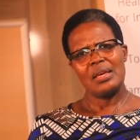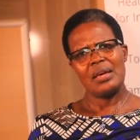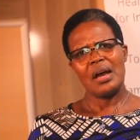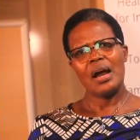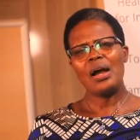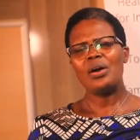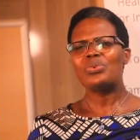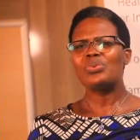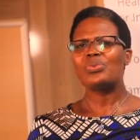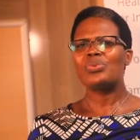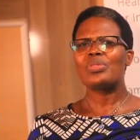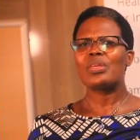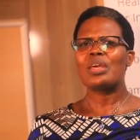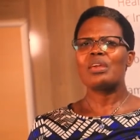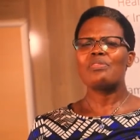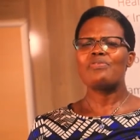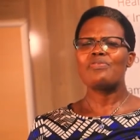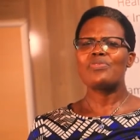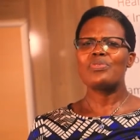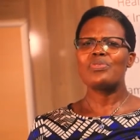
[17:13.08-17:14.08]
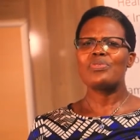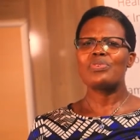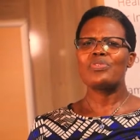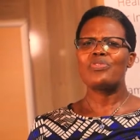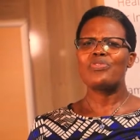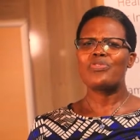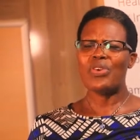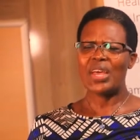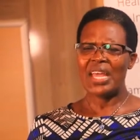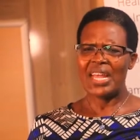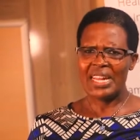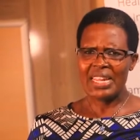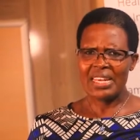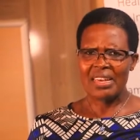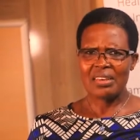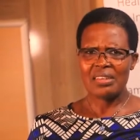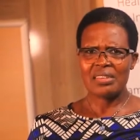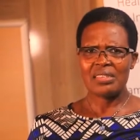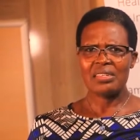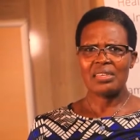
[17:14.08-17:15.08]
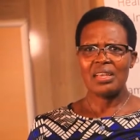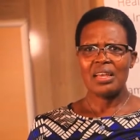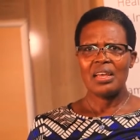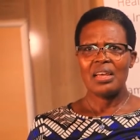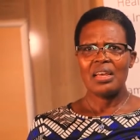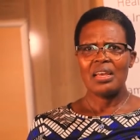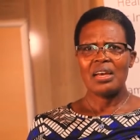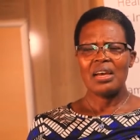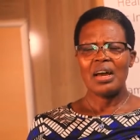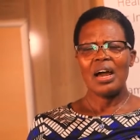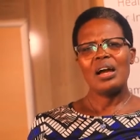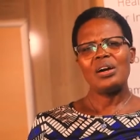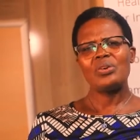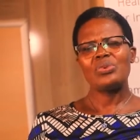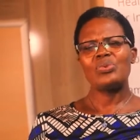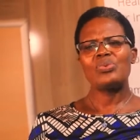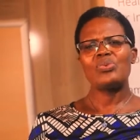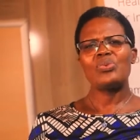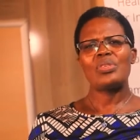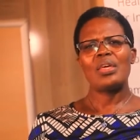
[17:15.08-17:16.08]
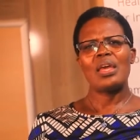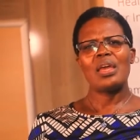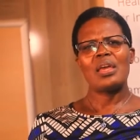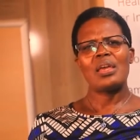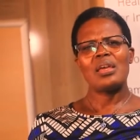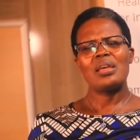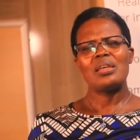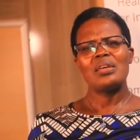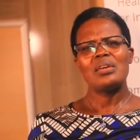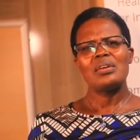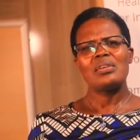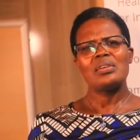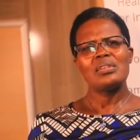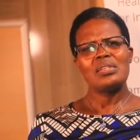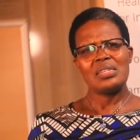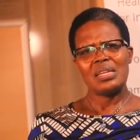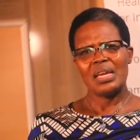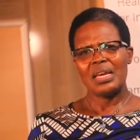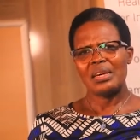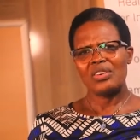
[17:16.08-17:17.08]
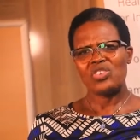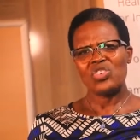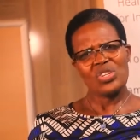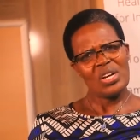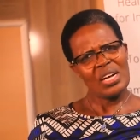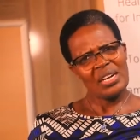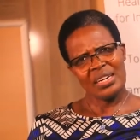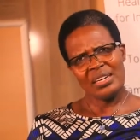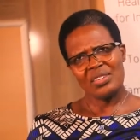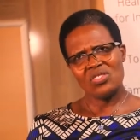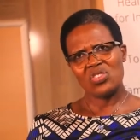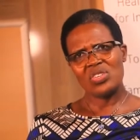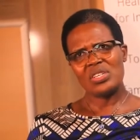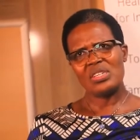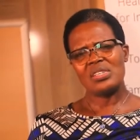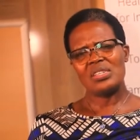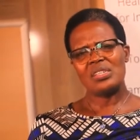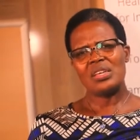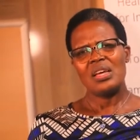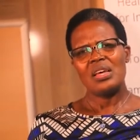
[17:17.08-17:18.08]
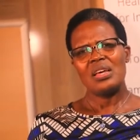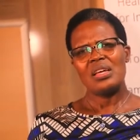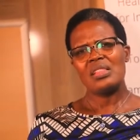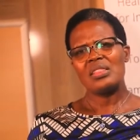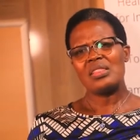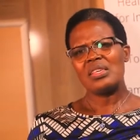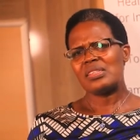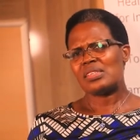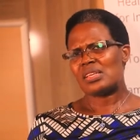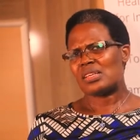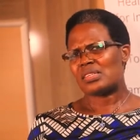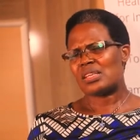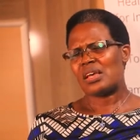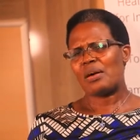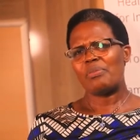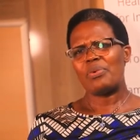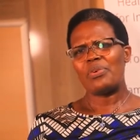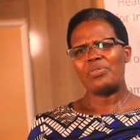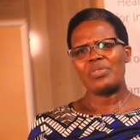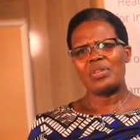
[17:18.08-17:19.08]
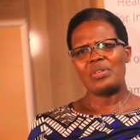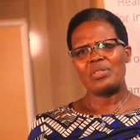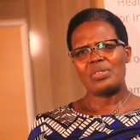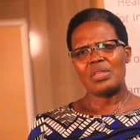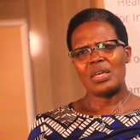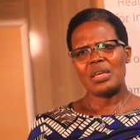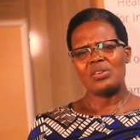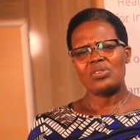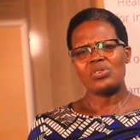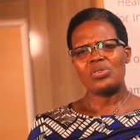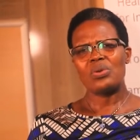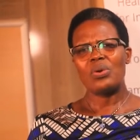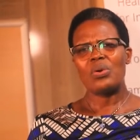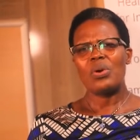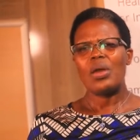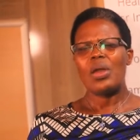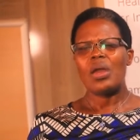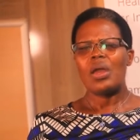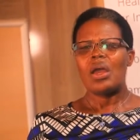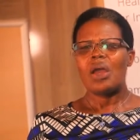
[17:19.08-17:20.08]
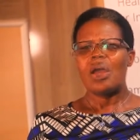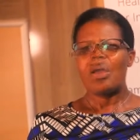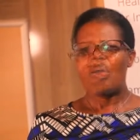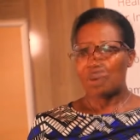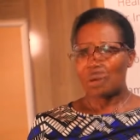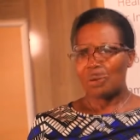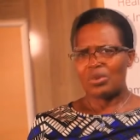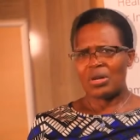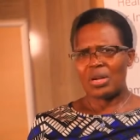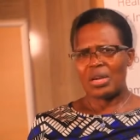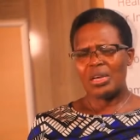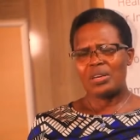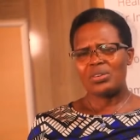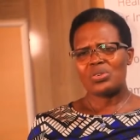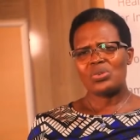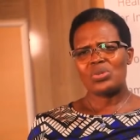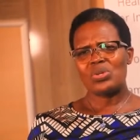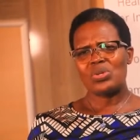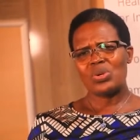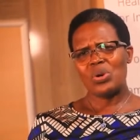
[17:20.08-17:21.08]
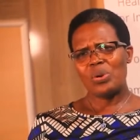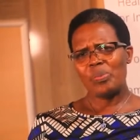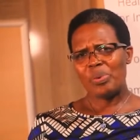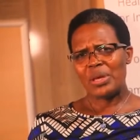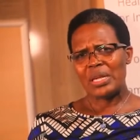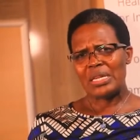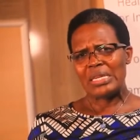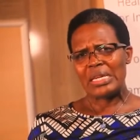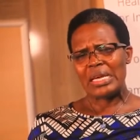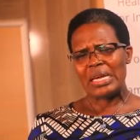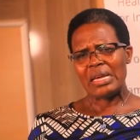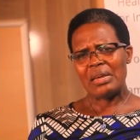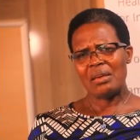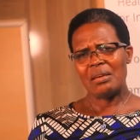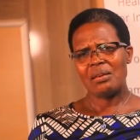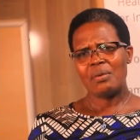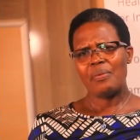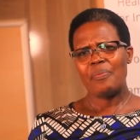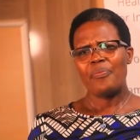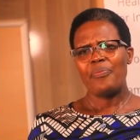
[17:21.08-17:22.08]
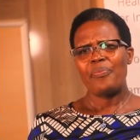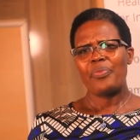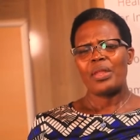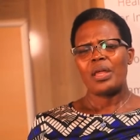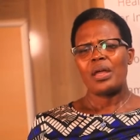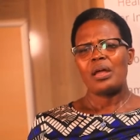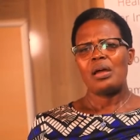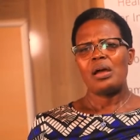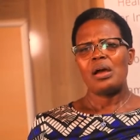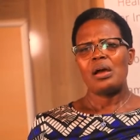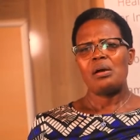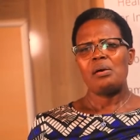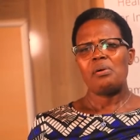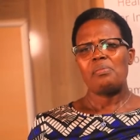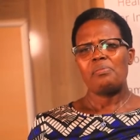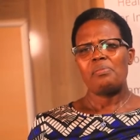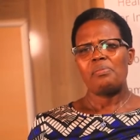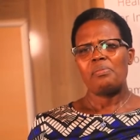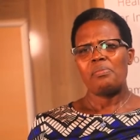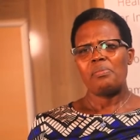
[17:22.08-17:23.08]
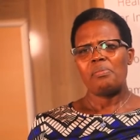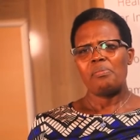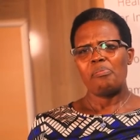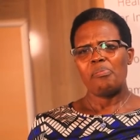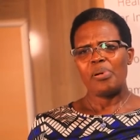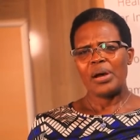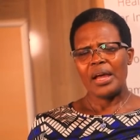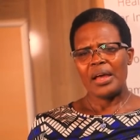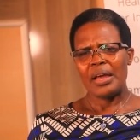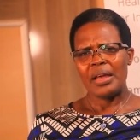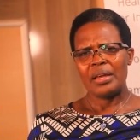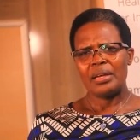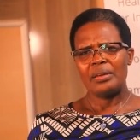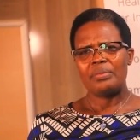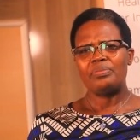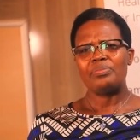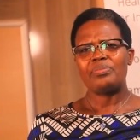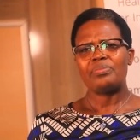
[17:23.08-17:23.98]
How do they view failures? How do they take challenges? These are some of the things. So I would like to stop it here by